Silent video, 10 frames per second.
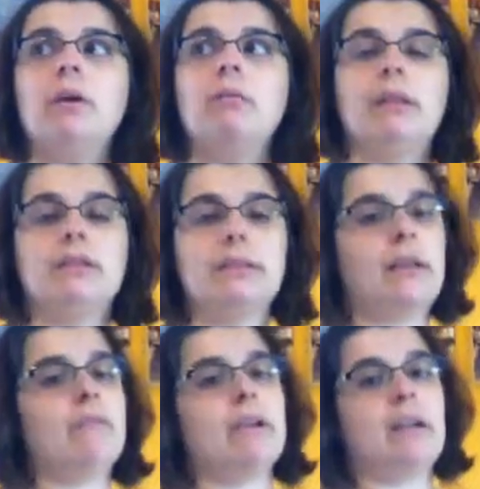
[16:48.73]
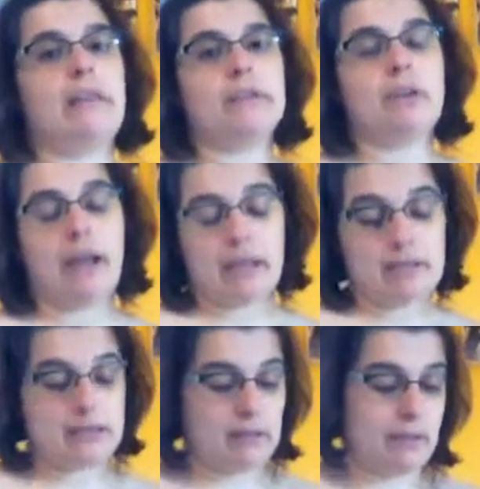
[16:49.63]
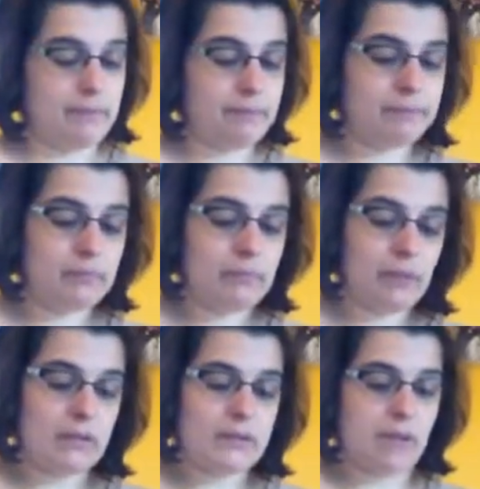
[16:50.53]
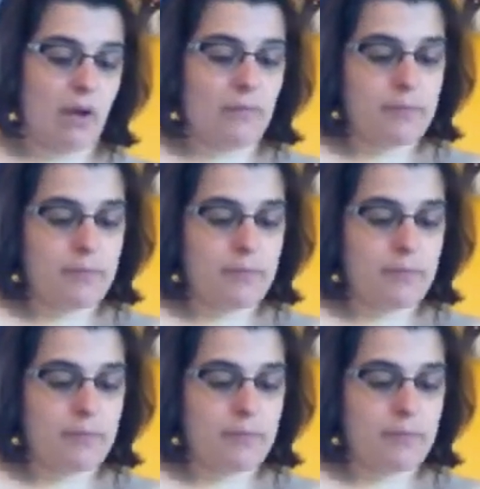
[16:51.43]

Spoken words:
willing to give it another try and see. So